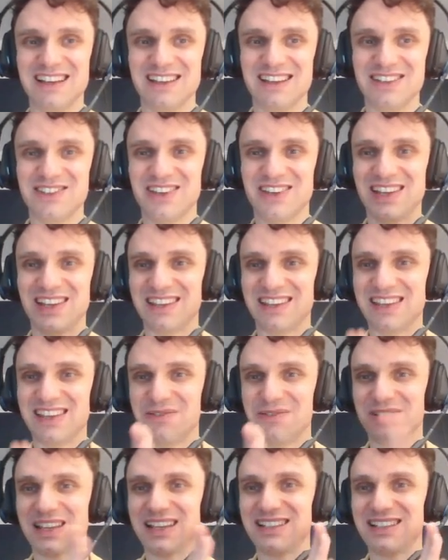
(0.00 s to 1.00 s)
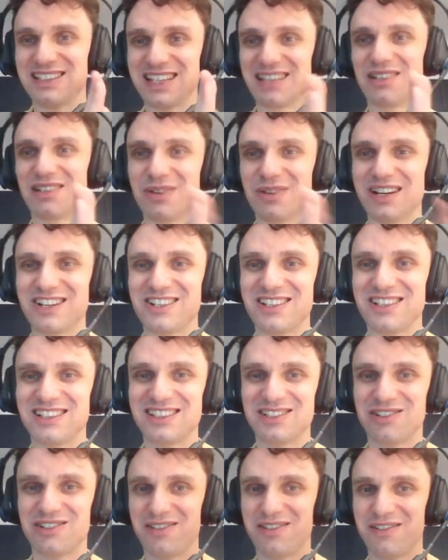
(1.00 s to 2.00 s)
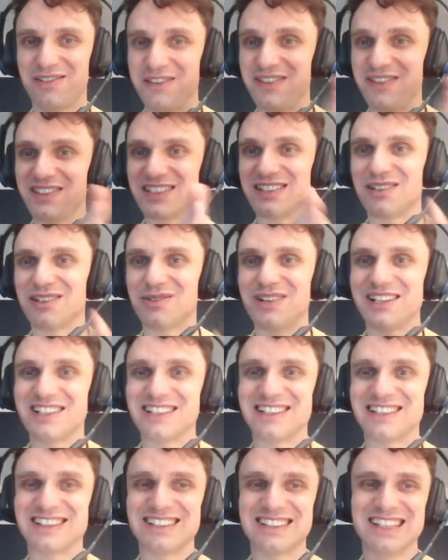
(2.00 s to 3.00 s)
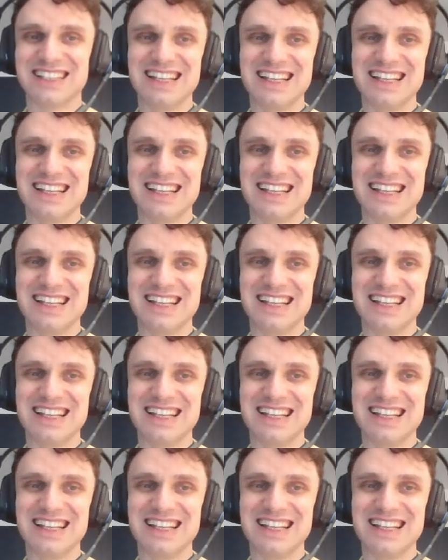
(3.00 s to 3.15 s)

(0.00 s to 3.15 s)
you can give like 10 questions or 15 questions